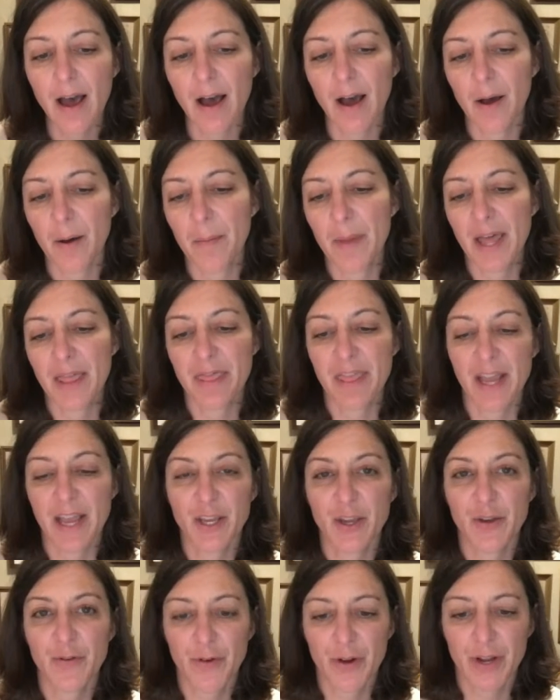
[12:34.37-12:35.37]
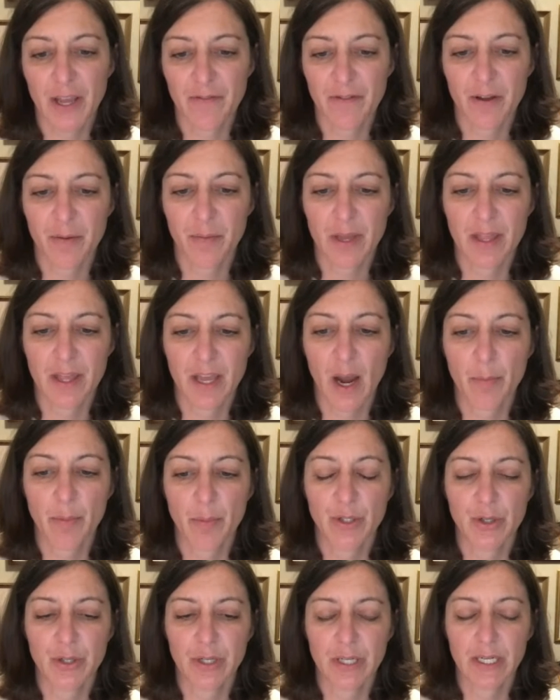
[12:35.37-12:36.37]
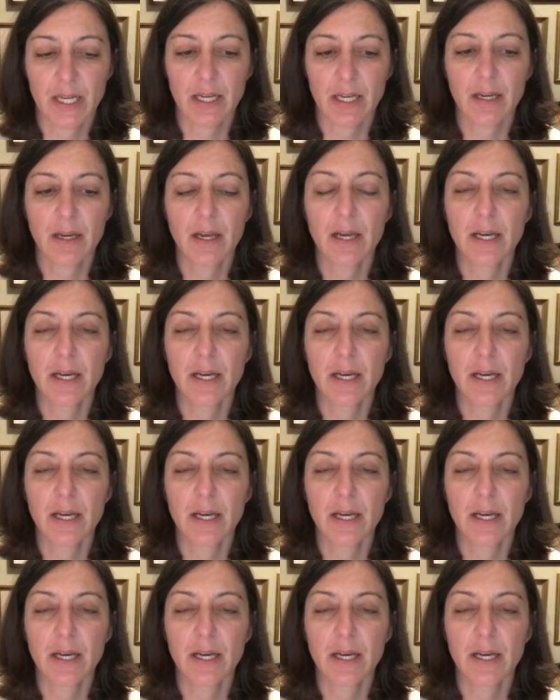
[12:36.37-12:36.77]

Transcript: and thank you for giving me the opportunity